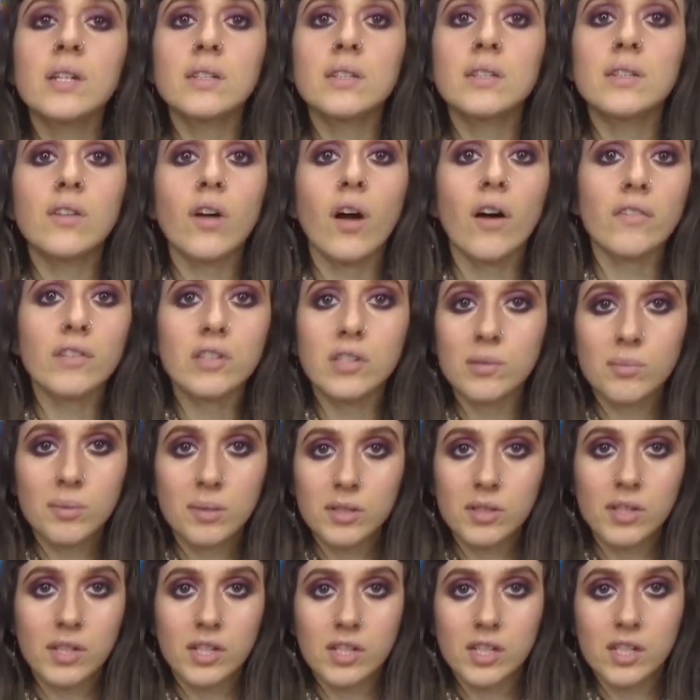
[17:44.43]
There'll obviously be
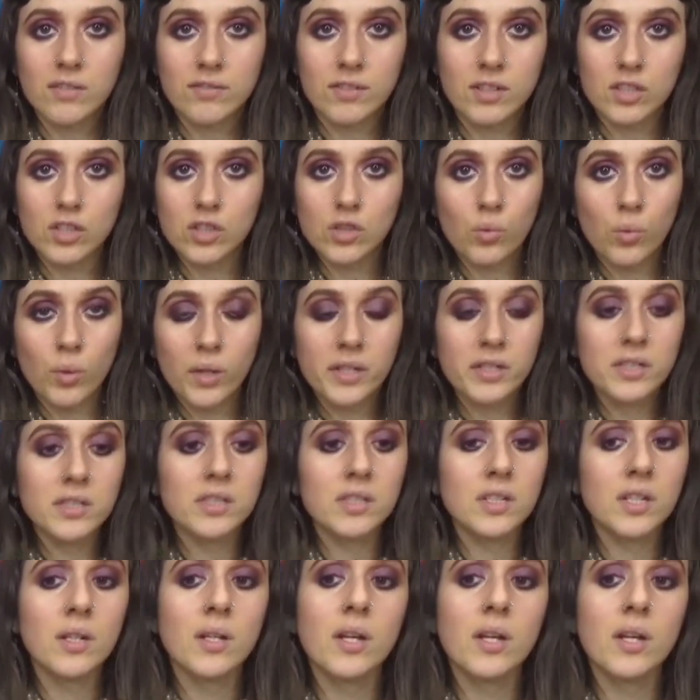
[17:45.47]
like a different twist.